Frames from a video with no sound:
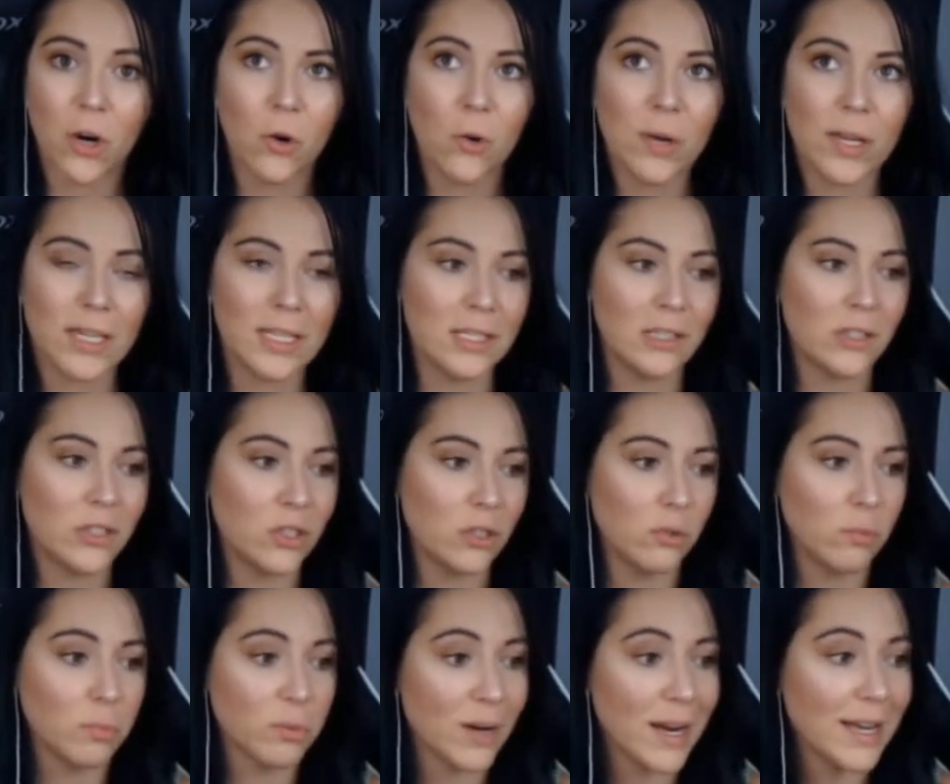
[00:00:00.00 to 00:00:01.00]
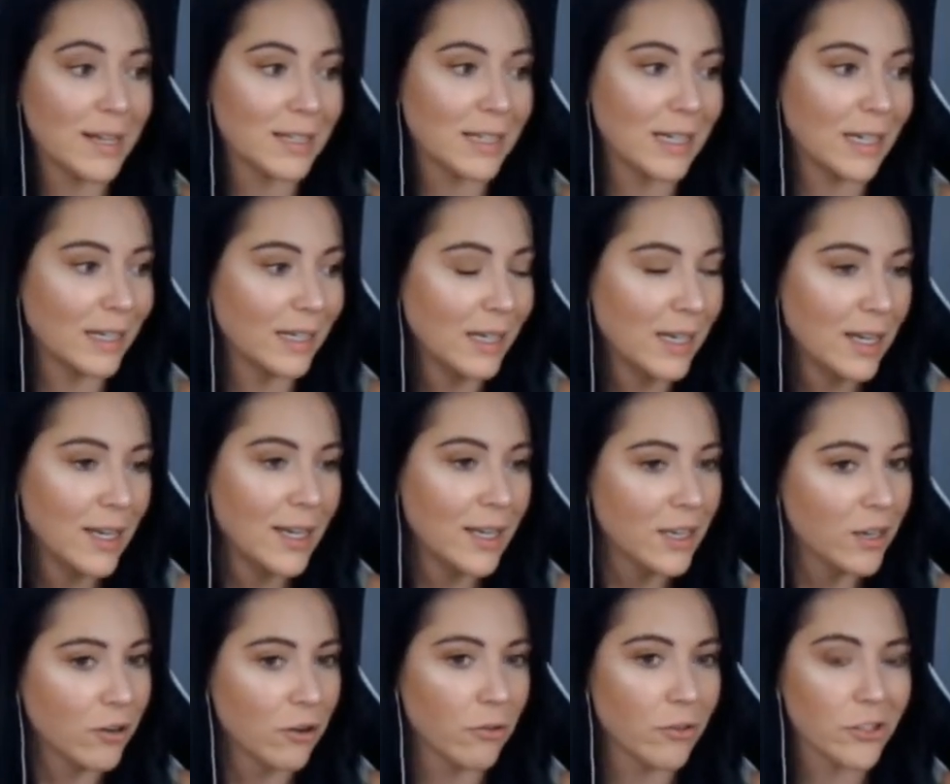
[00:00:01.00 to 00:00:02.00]
into branding.
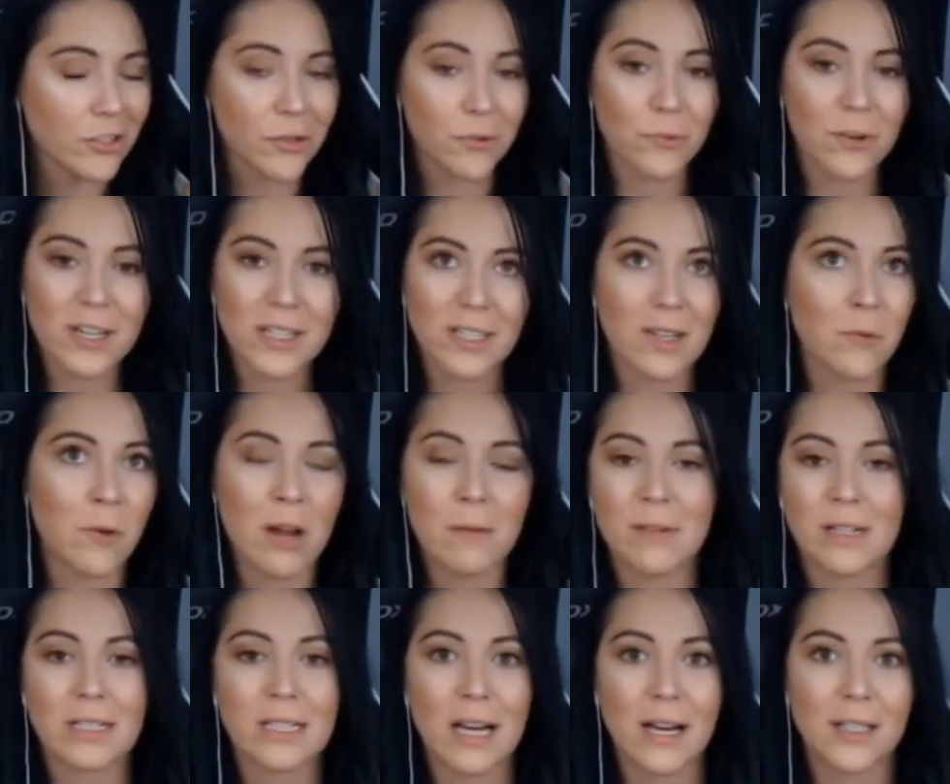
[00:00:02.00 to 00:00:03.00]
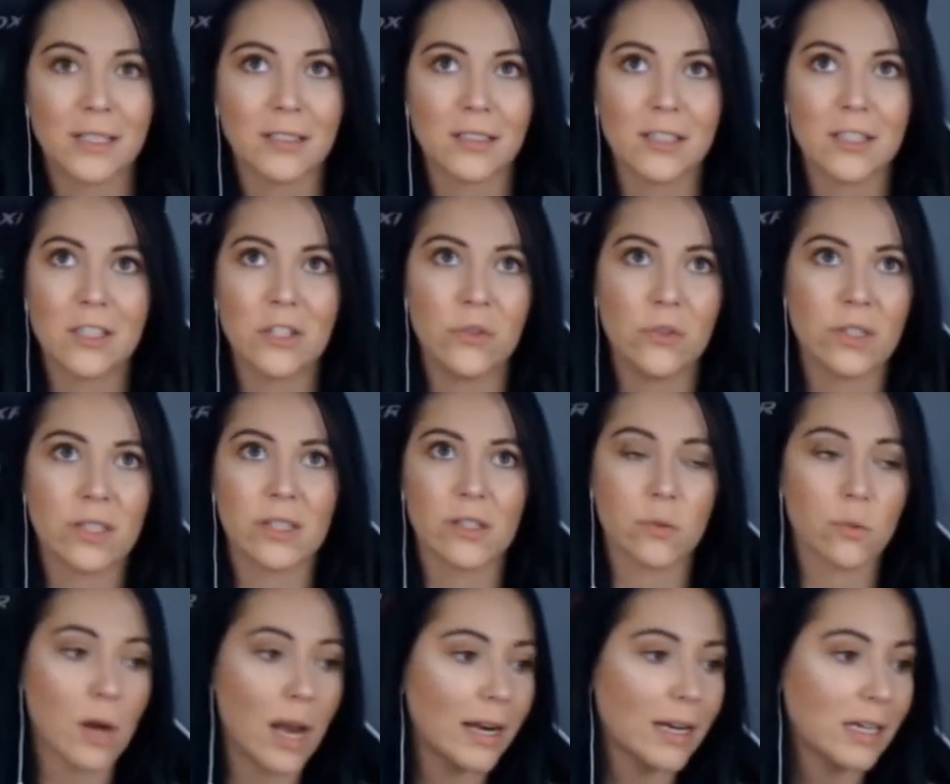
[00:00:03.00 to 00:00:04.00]
You know, there's a reason why McDonald's uses
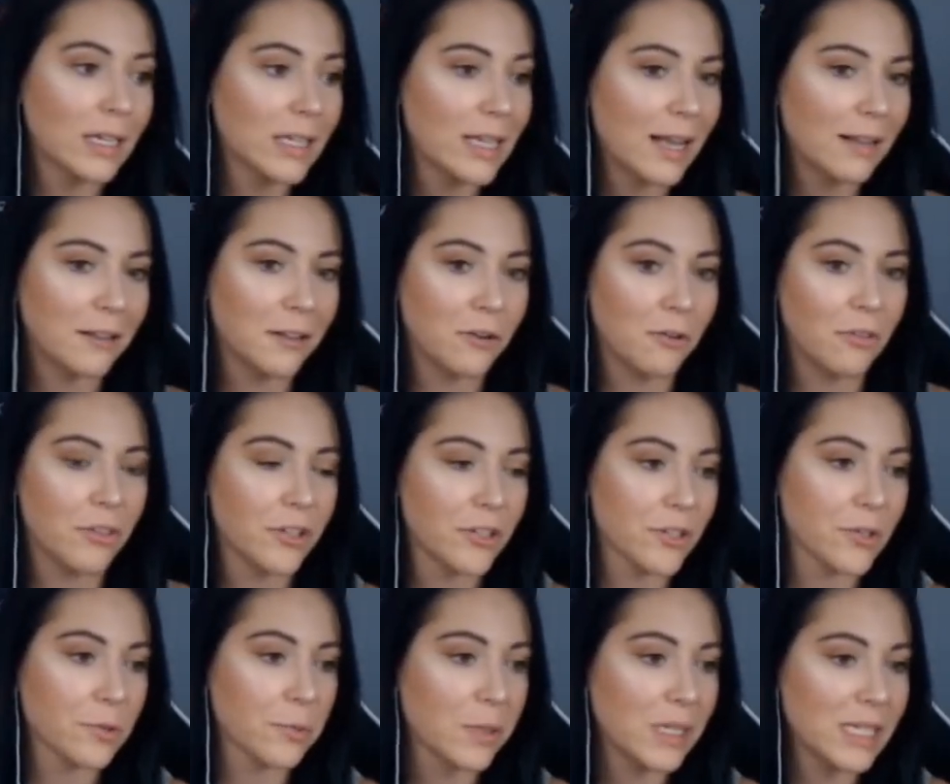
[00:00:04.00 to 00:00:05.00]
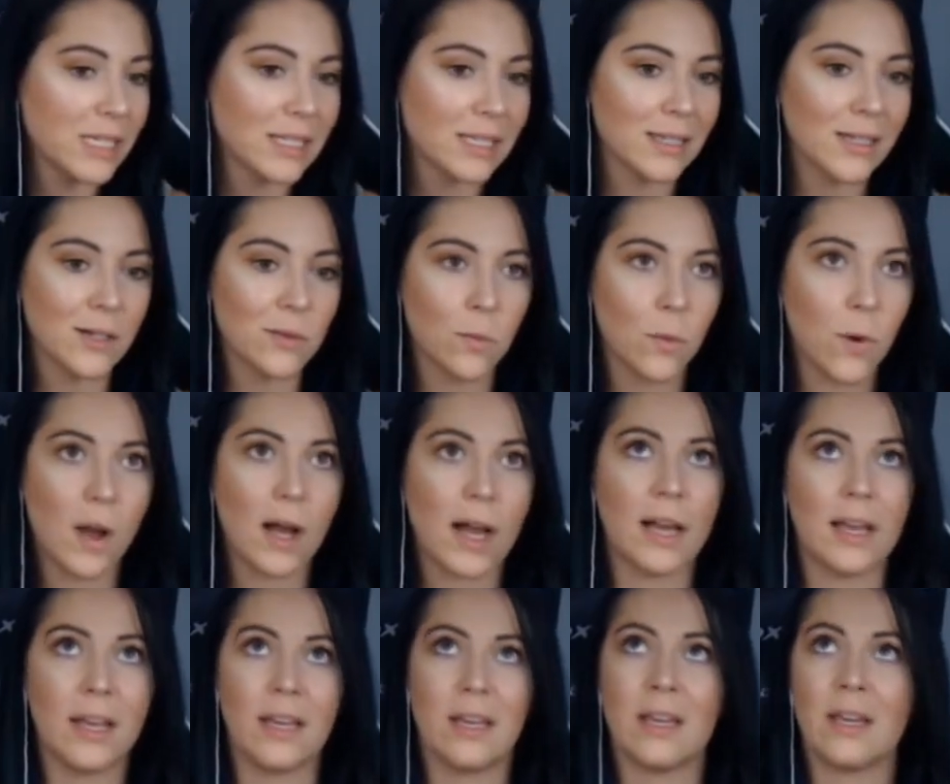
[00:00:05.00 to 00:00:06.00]
red and yellow. There's a reason
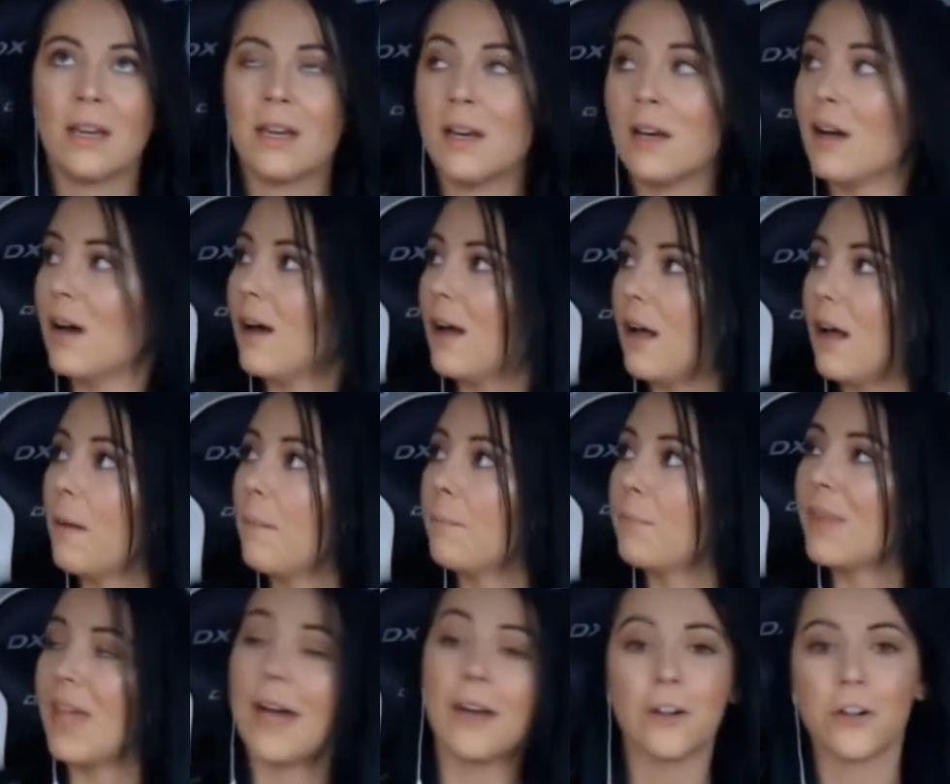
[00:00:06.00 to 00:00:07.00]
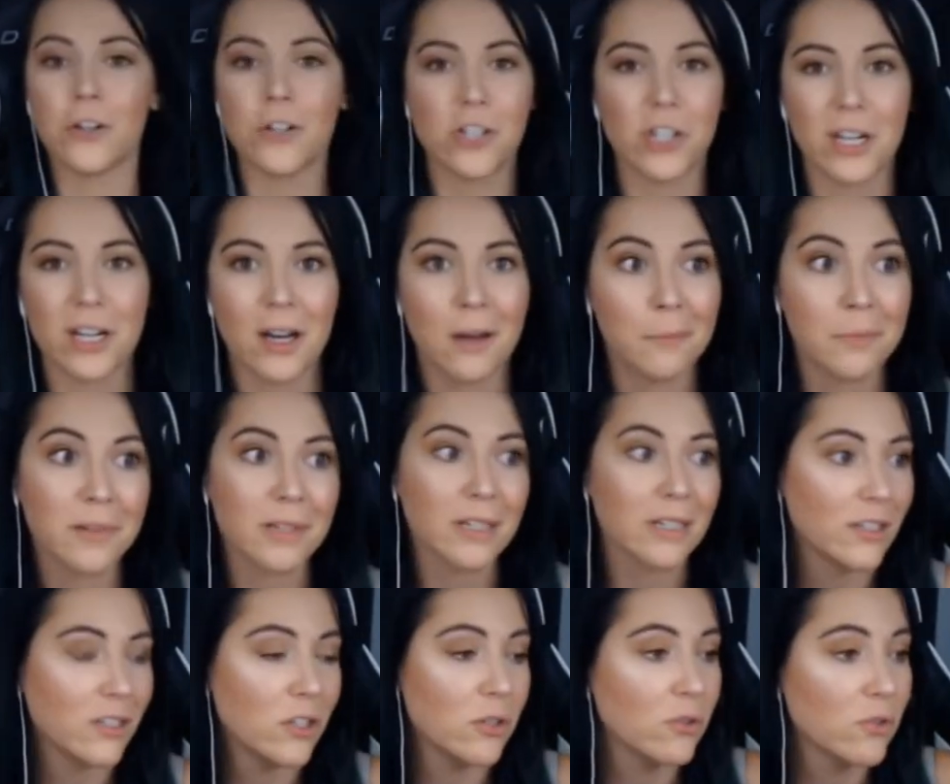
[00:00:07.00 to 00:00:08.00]
why energy
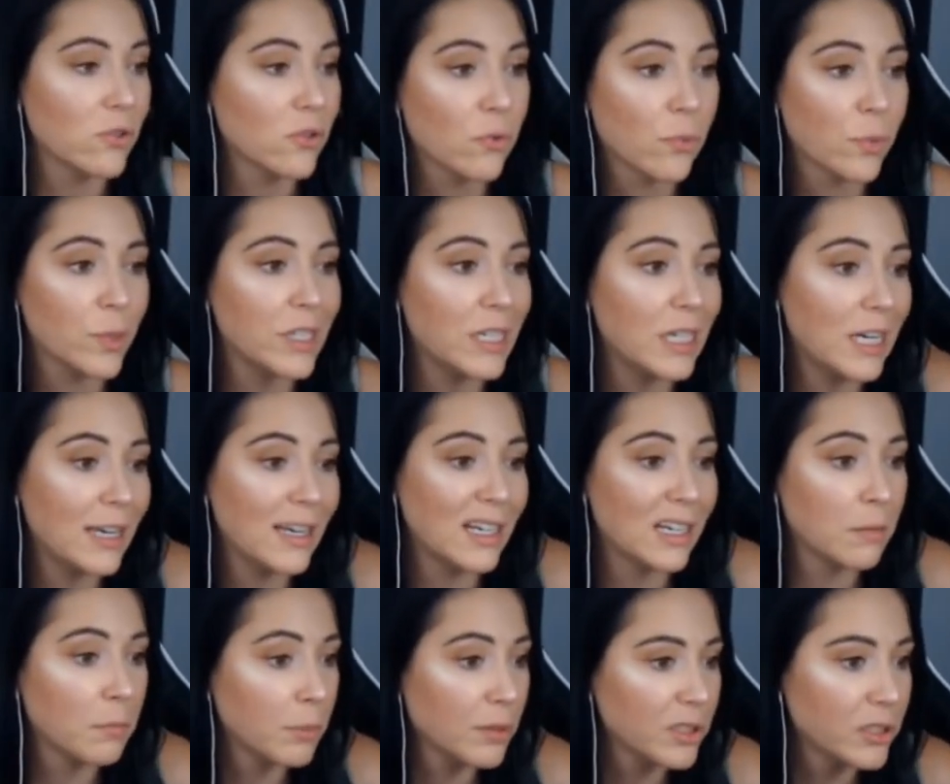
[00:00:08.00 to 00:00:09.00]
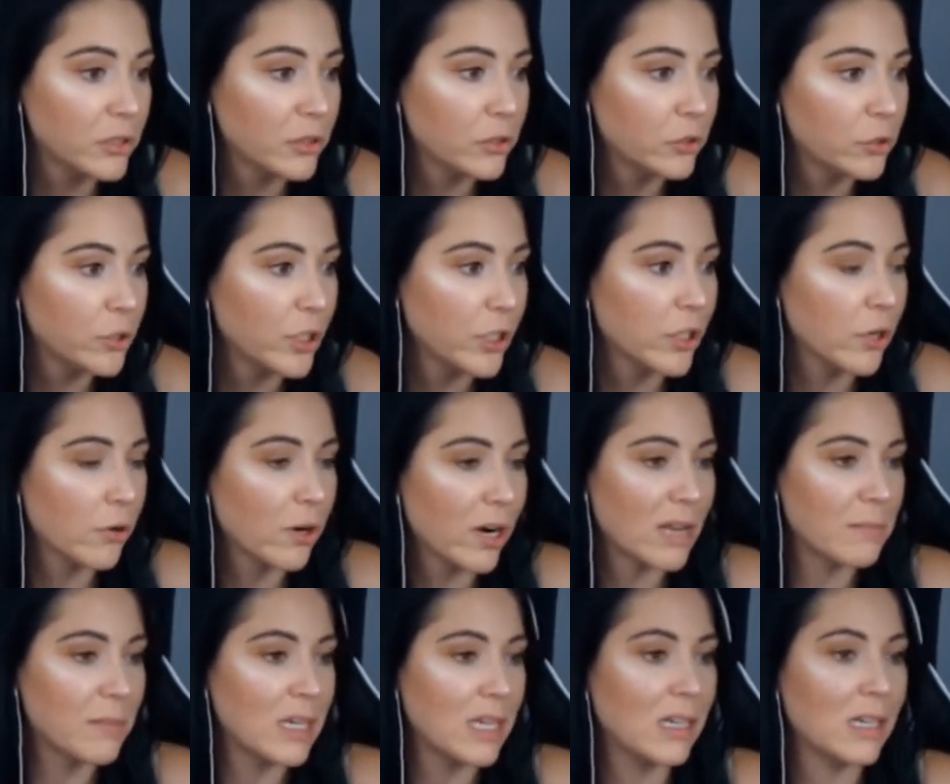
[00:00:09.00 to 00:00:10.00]
companies use green and blue, you know what I
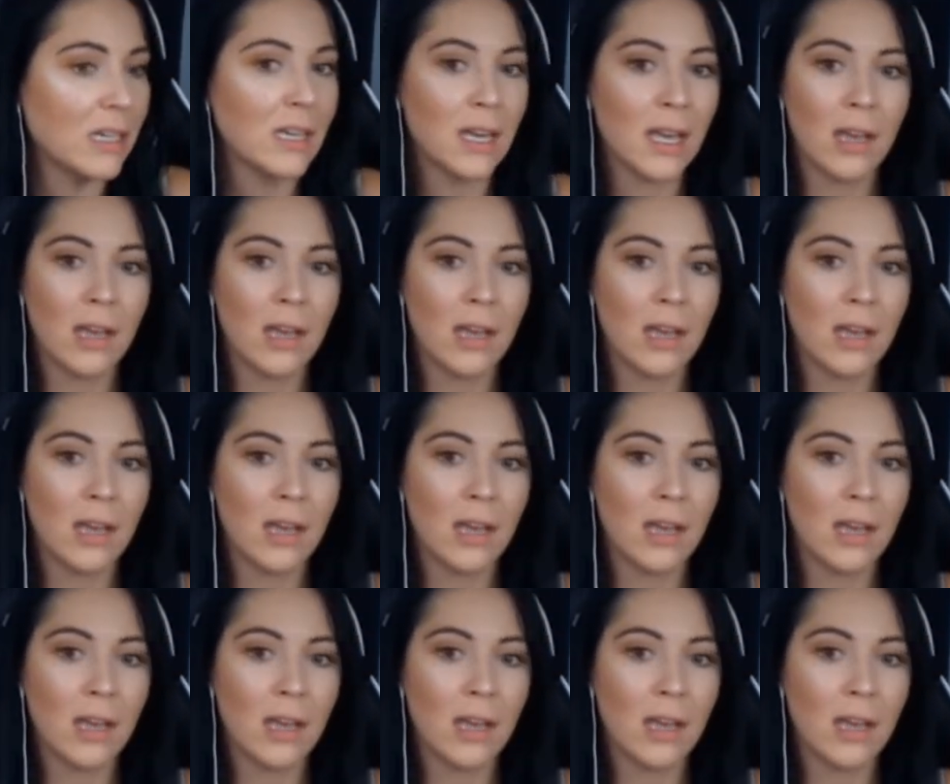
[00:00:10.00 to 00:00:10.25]
mean?